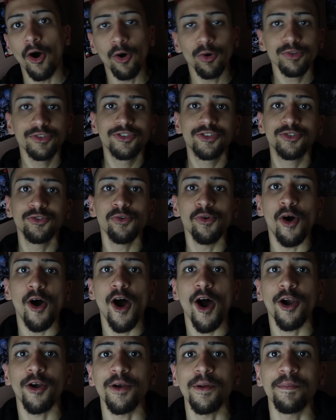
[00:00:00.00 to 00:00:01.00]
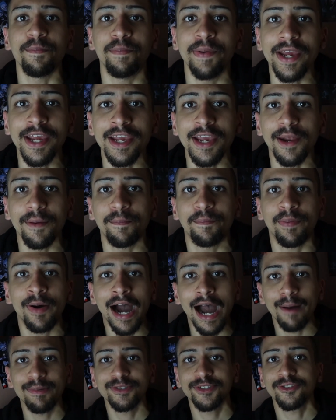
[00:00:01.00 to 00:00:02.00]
Old school R&B and pop